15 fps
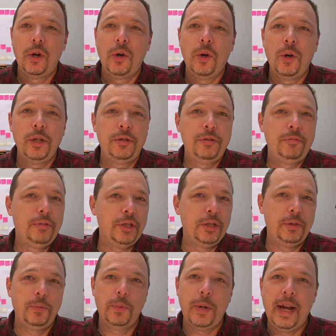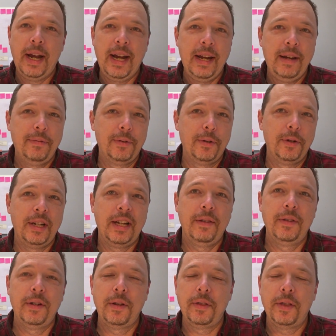or just wave or
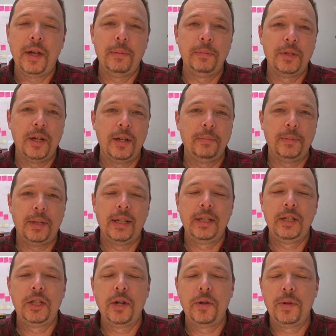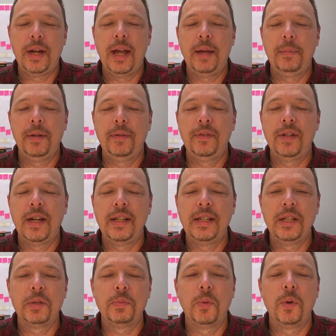give it a thumbs up like Joe and Abby have
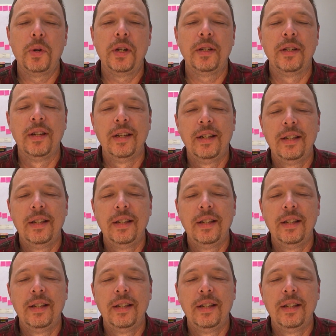done this morning.